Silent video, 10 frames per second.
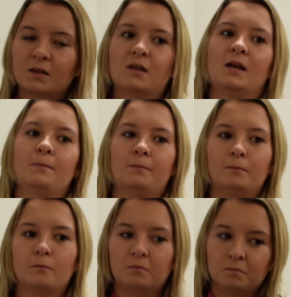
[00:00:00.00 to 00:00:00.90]
think,
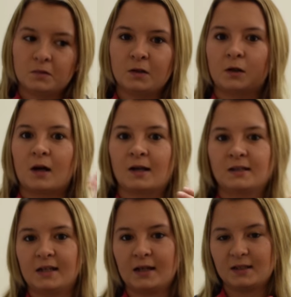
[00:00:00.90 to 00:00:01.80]
you know, I can
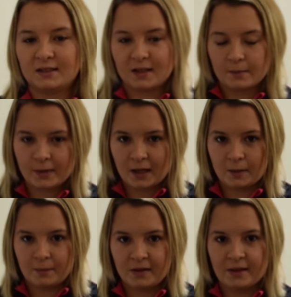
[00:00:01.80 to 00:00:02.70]
take a step back a
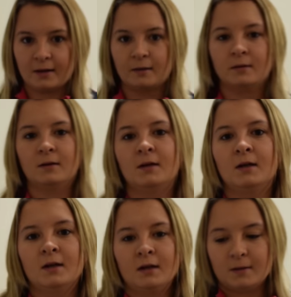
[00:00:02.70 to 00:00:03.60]
bit then.
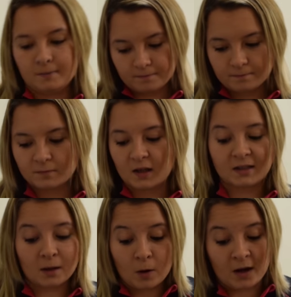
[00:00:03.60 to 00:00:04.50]
I
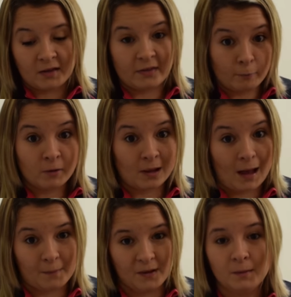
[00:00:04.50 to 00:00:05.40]
doubt anything will
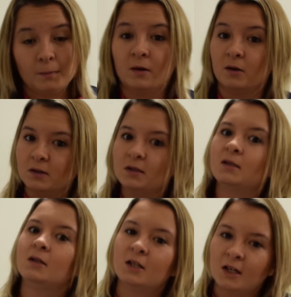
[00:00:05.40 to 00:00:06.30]
happen, but
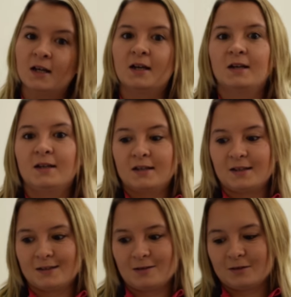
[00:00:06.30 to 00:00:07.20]

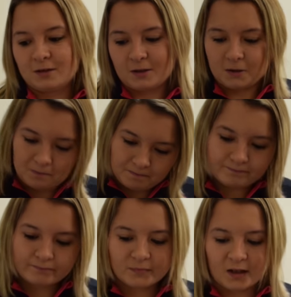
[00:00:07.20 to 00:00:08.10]
there's also
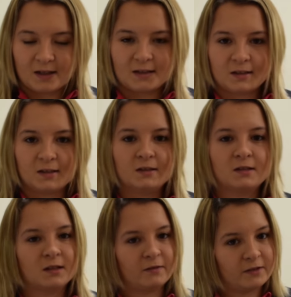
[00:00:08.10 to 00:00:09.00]
that instance.
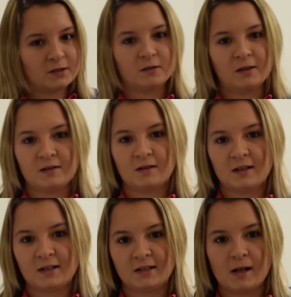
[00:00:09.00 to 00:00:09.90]
So if it's on the
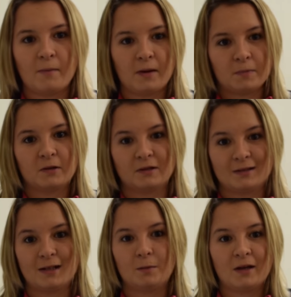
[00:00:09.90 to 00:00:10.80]
internet, people can
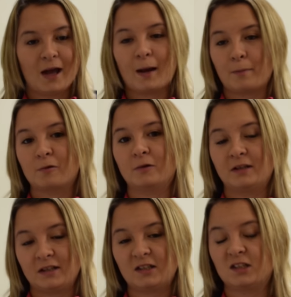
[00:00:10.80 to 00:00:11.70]
tell me, April, you
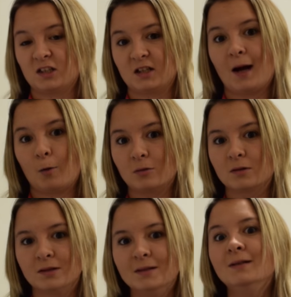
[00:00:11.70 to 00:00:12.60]
need to chill out.
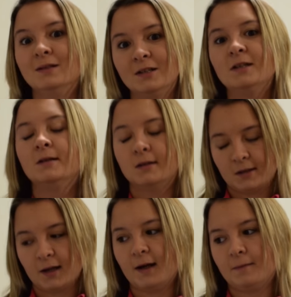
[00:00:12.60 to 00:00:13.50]

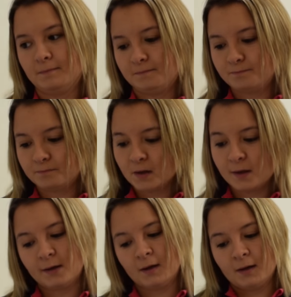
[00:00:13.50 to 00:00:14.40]
Yeah.
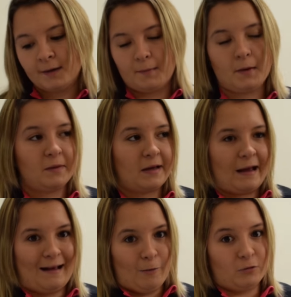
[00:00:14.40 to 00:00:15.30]
Maybe
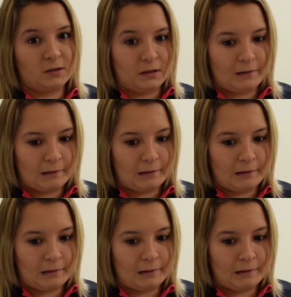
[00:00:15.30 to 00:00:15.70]
get a counsellor.